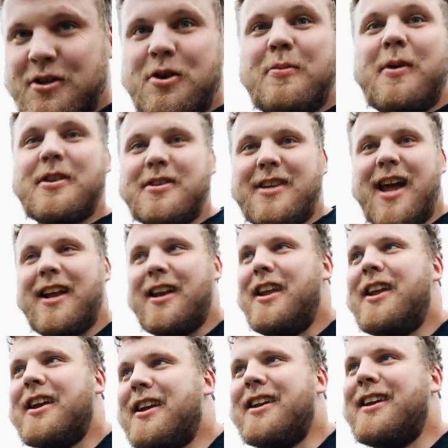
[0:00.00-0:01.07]
So much
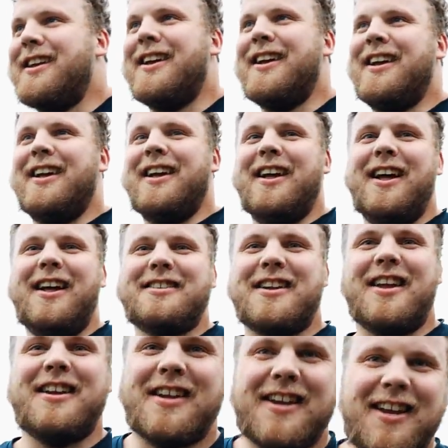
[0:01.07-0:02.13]
technique. It's
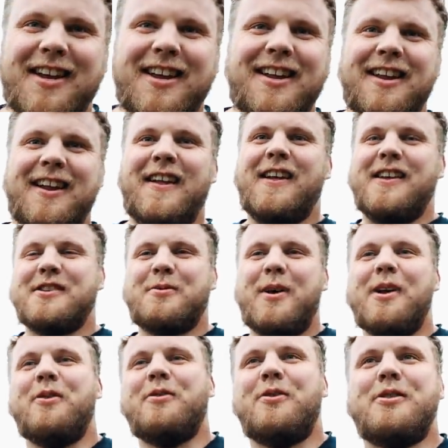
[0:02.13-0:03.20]
like, that's why
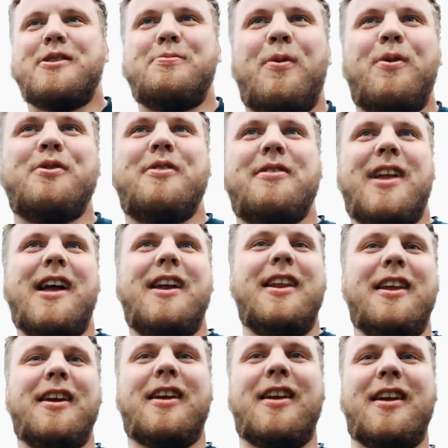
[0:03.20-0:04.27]
I don't do sports with
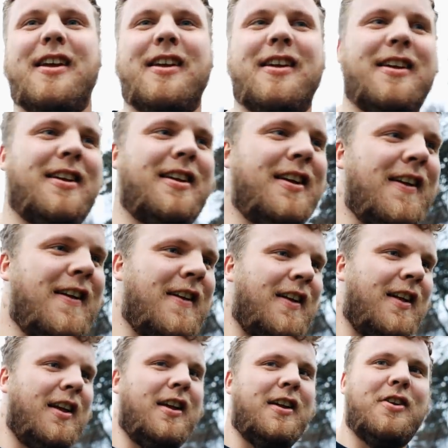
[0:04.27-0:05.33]
technique.
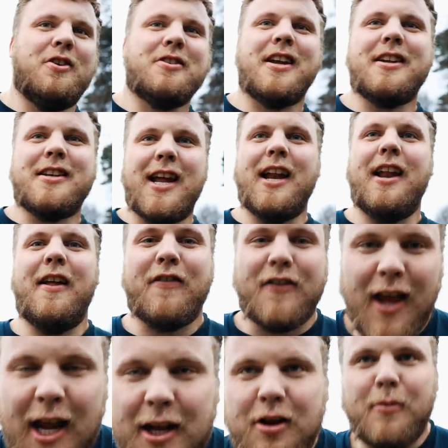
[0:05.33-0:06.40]
You know, it's like deadlift
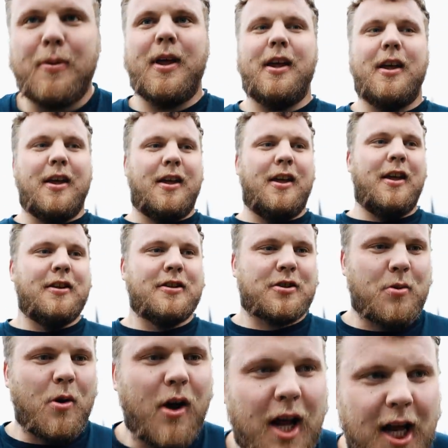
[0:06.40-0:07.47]
A to B,
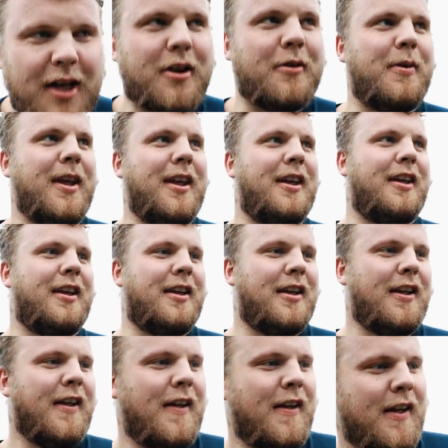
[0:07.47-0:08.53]
squat A to B.
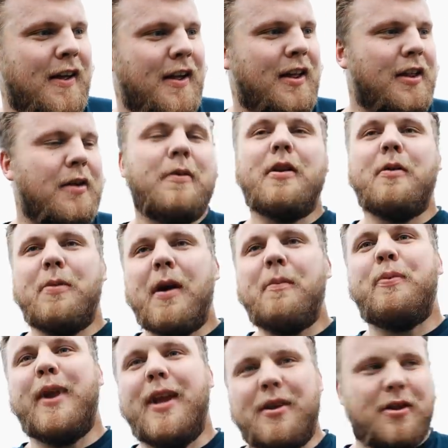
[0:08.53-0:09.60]
There'll be a
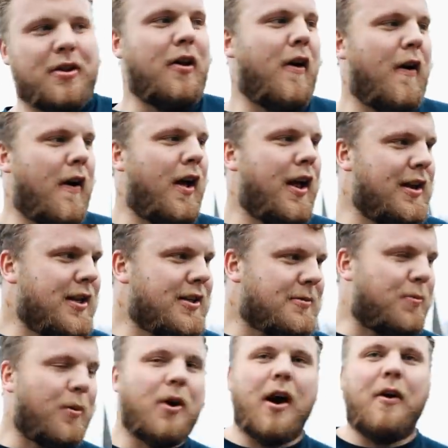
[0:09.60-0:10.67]
B in this
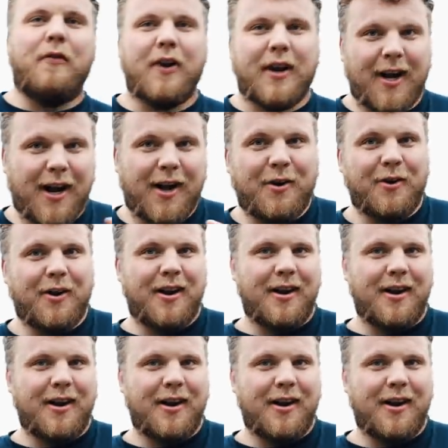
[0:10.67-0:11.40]
sport, I'll figure it out,